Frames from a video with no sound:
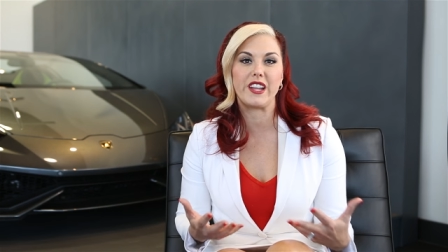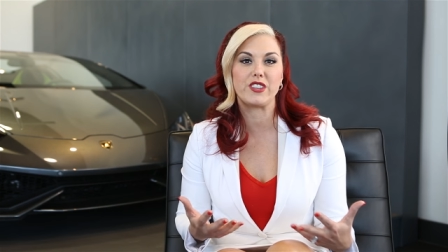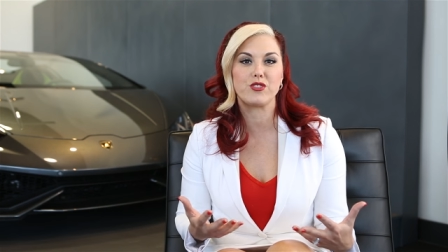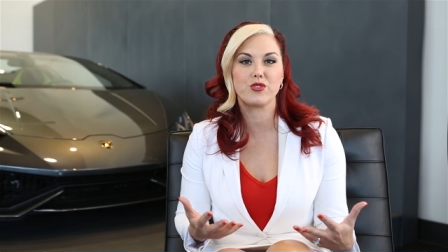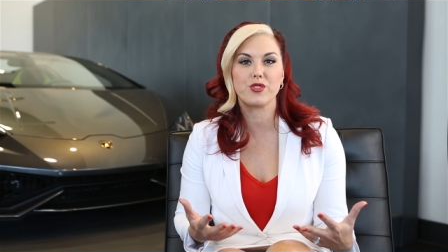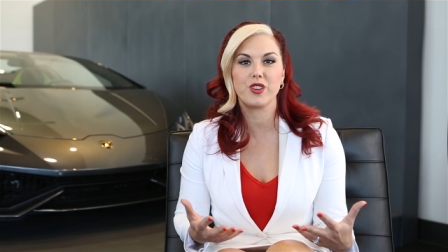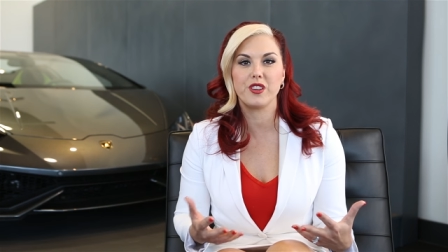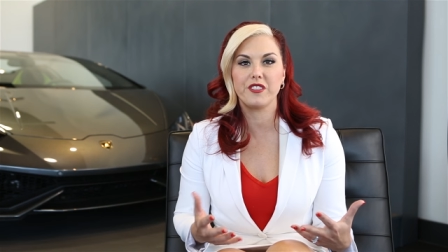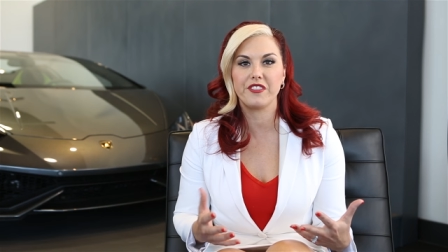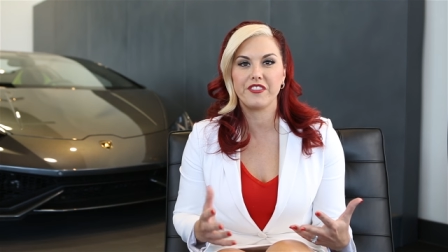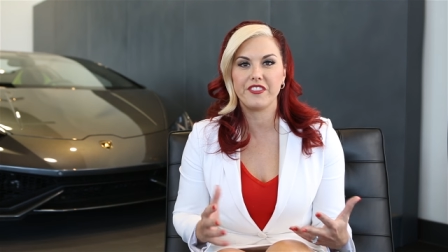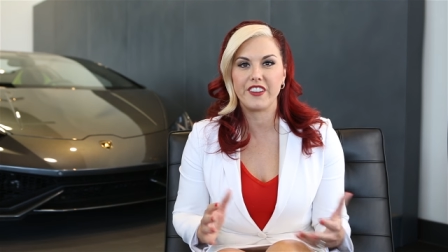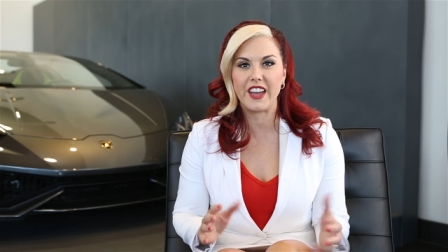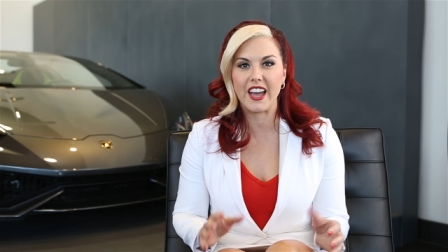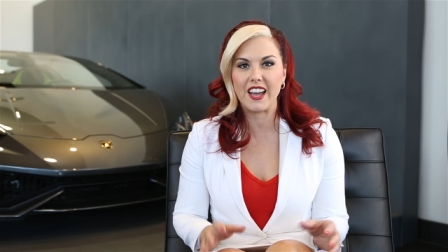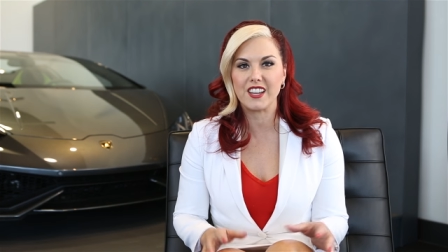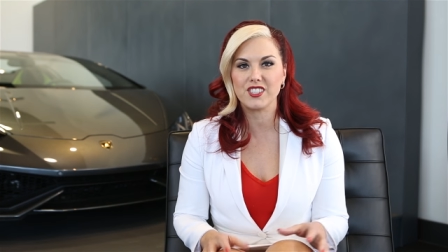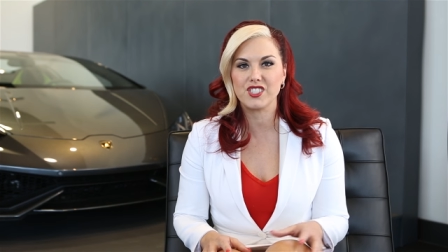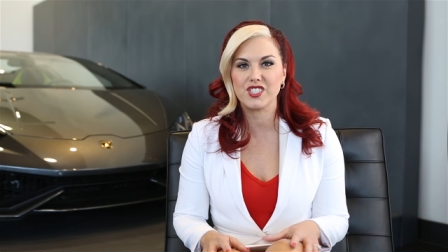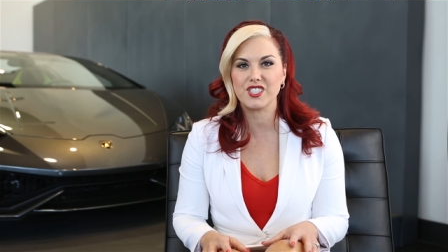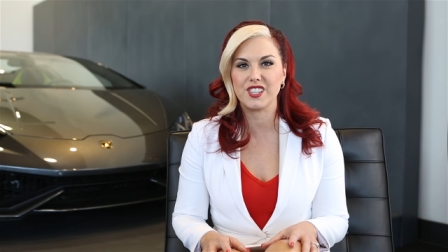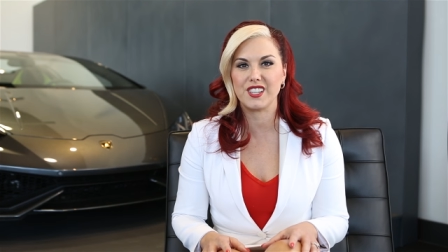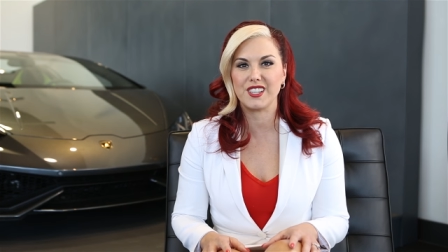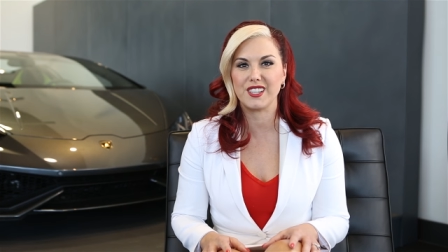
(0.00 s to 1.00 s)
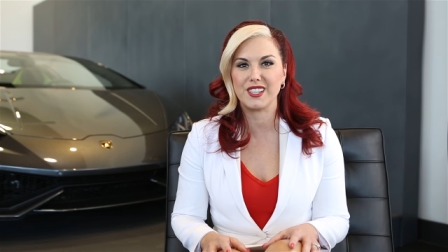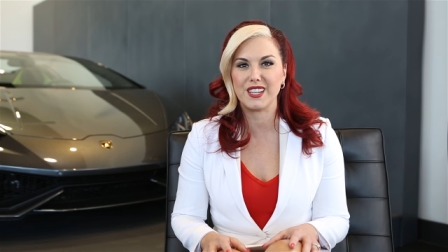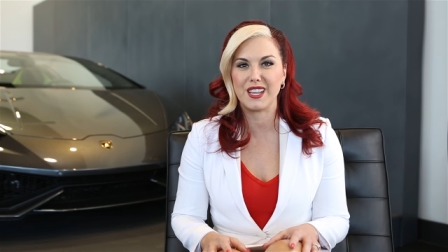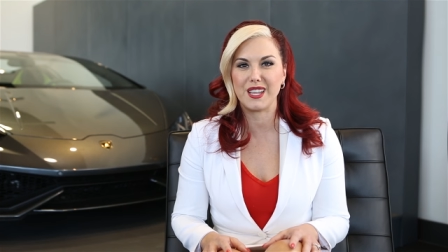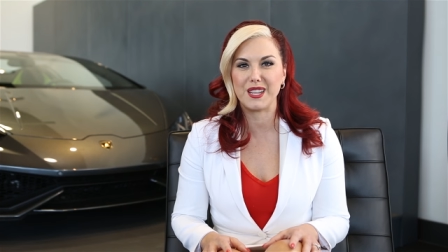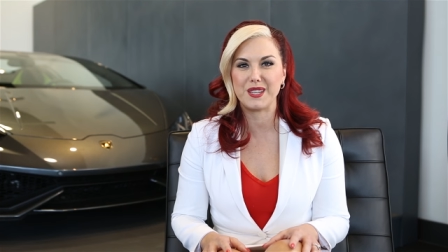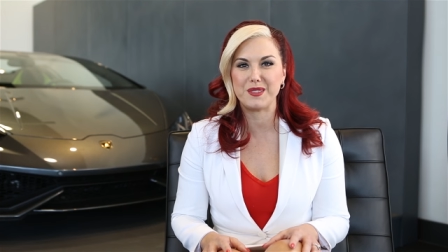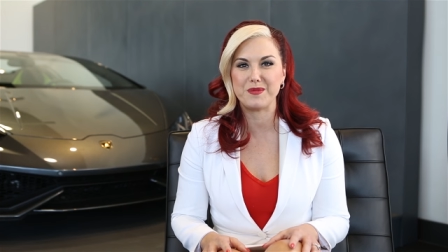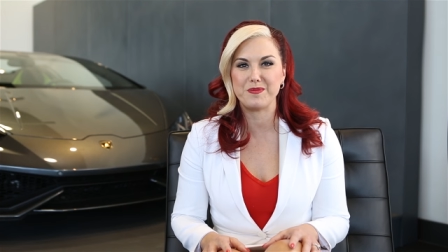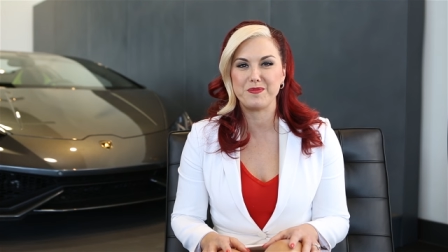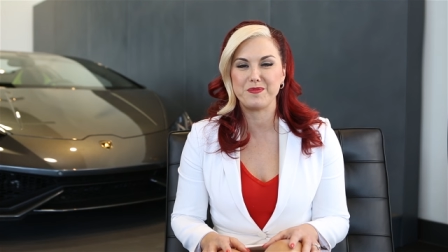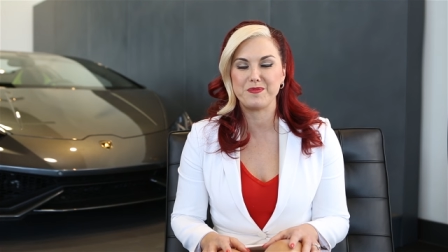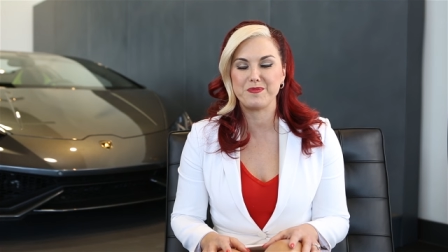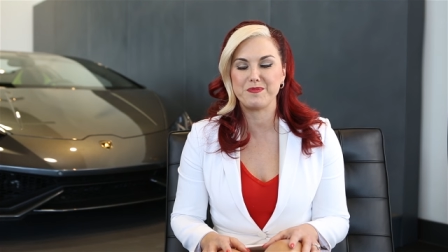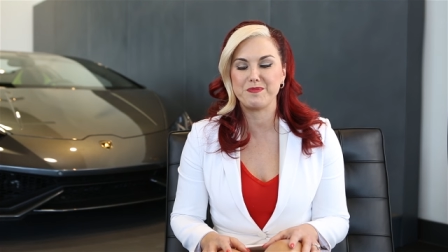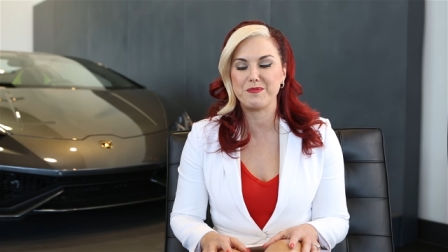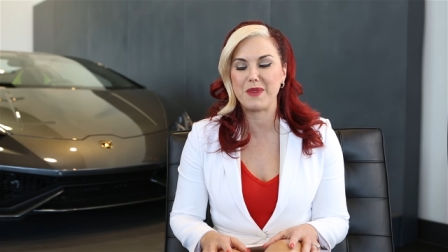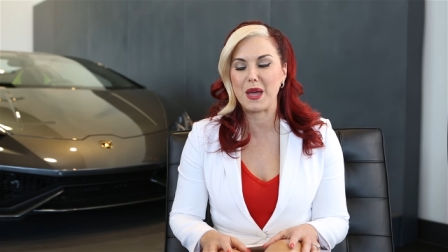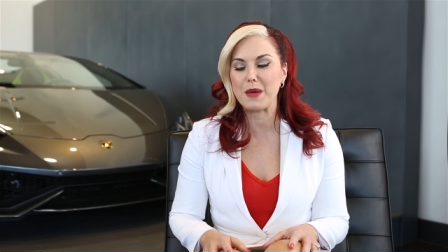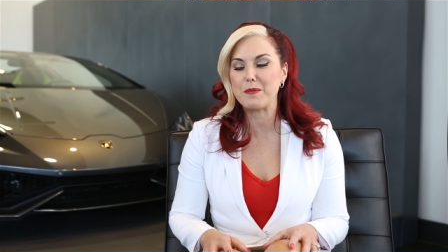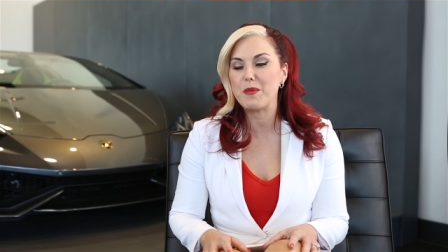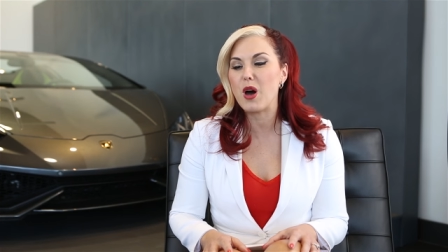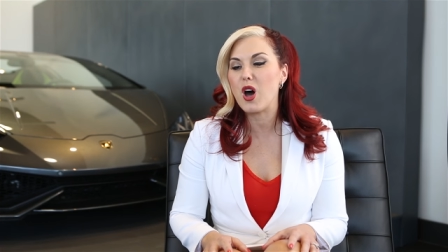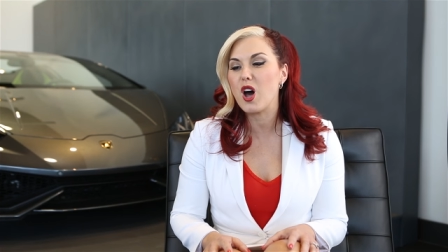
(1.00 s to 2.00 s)
retro fashion, and
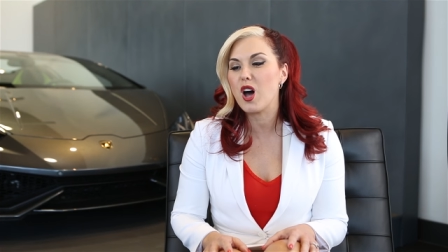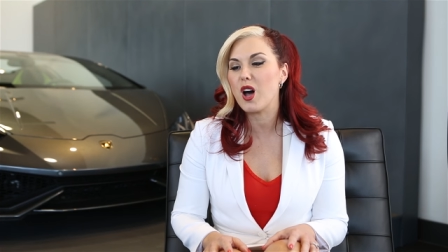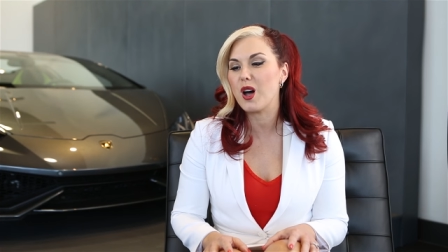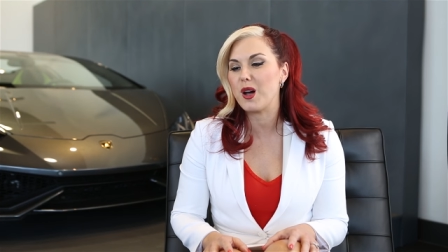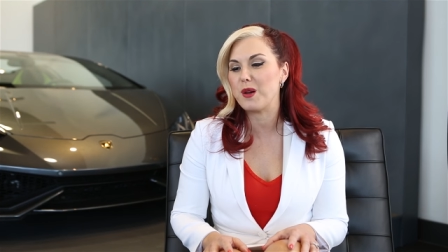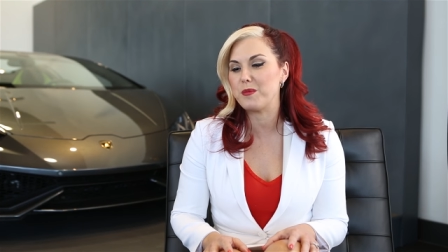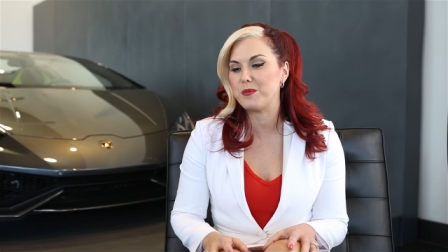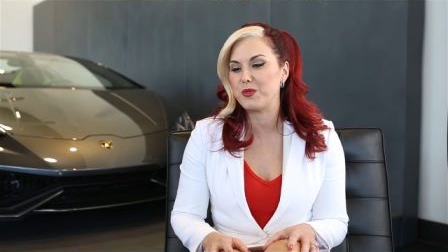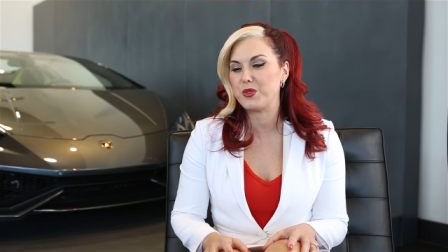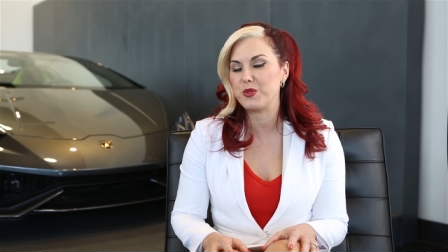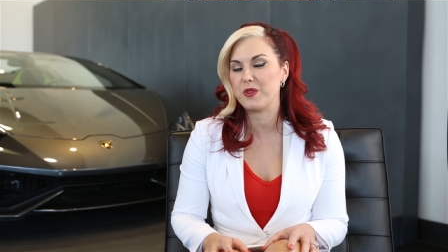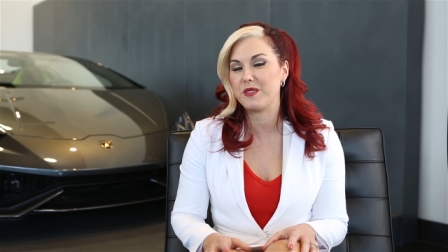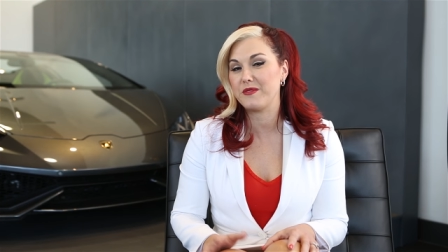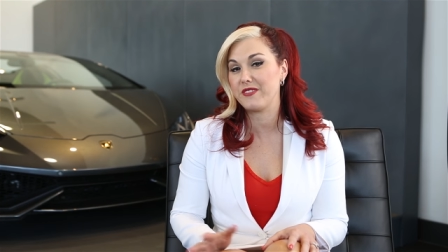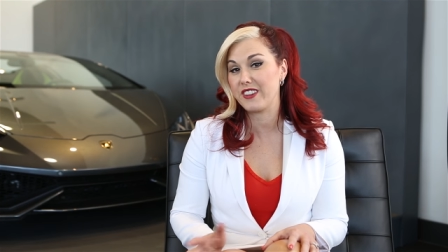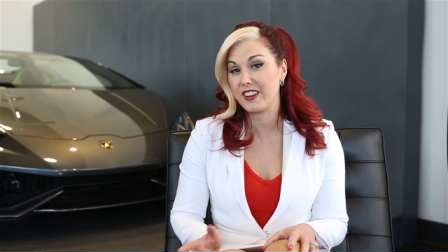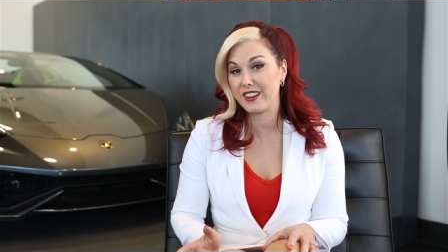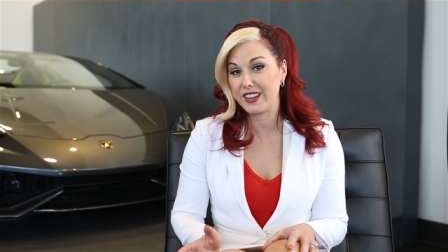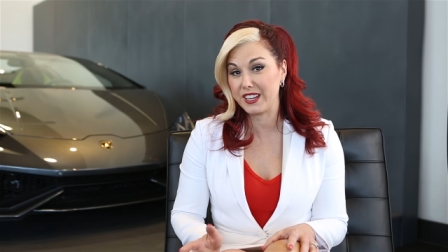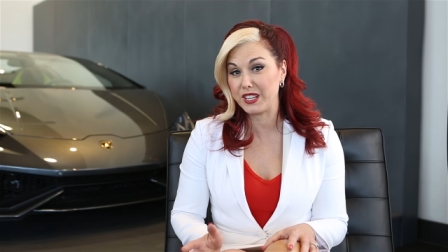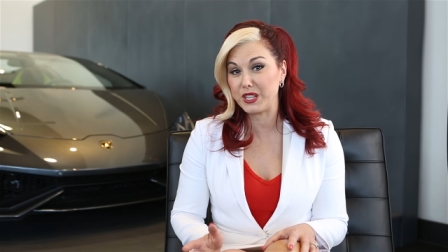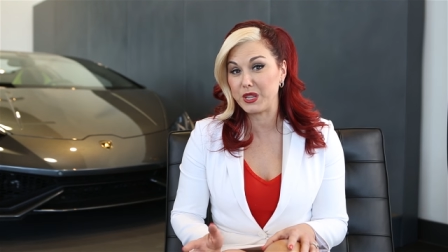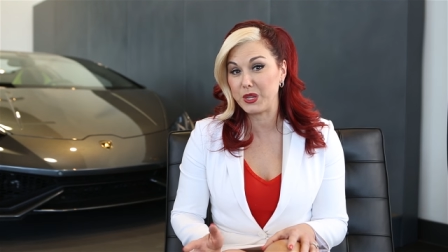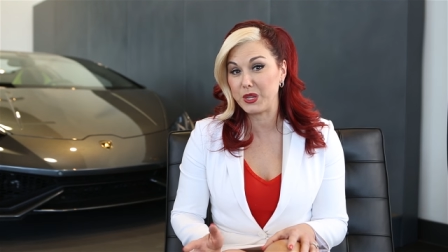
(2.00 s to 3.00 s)
my mom, who I'm very